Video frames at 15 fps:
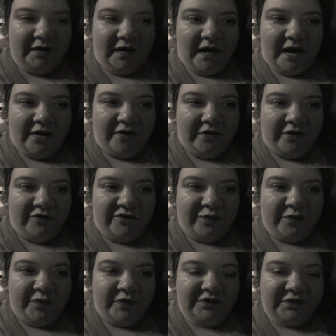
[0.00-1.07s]
I don't know if it
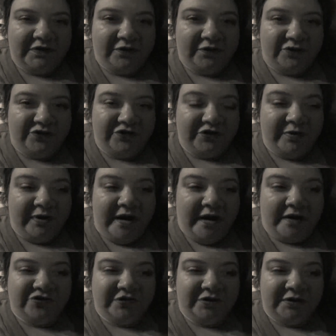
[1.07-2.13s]
was an allergic
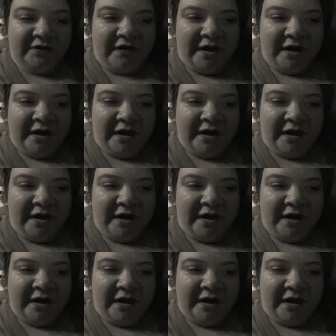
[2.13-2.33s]
reaction.